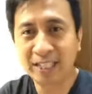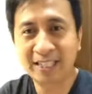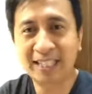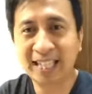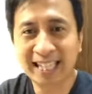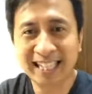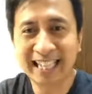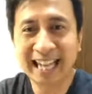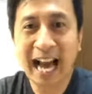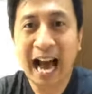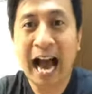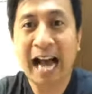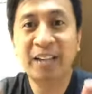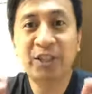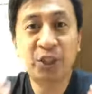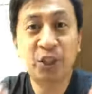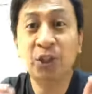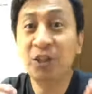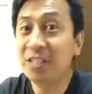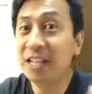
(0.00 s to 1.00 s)
it's like I
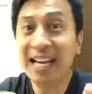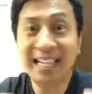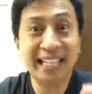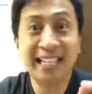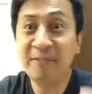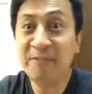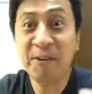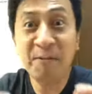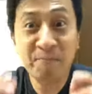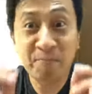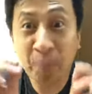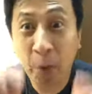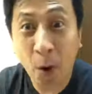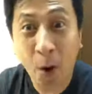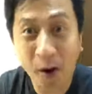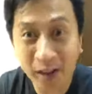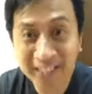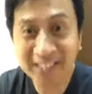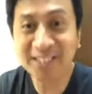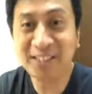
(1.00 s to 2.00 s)
should not even
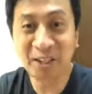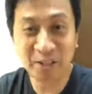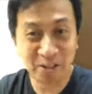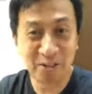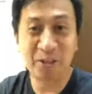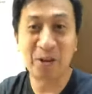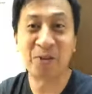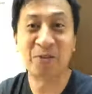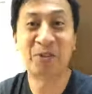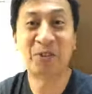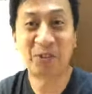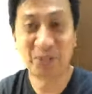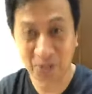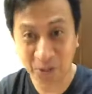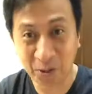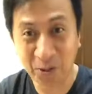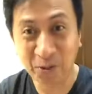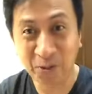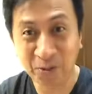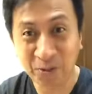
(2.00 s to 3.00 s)
point to those
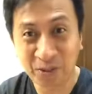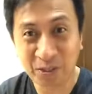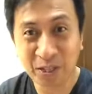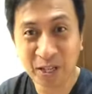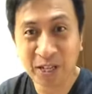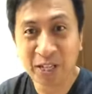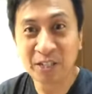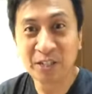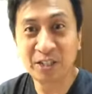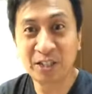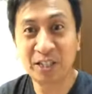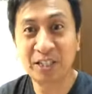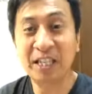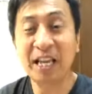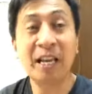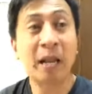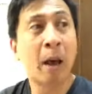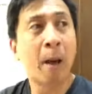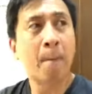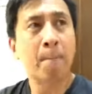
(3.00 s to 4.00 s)
shoes." She
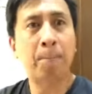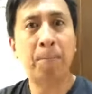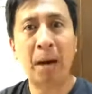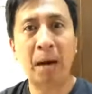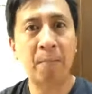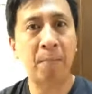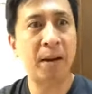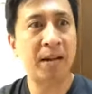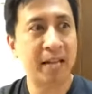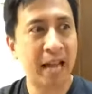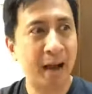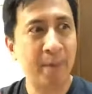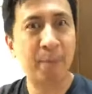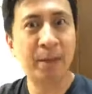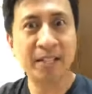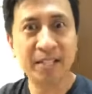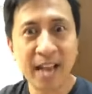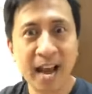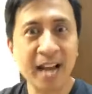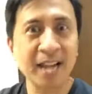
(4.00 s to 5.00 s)
said,
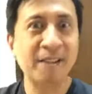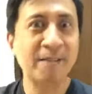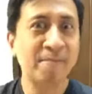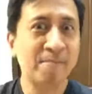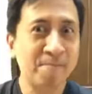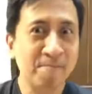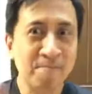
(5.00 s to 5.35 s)
"Pambayaman yan,"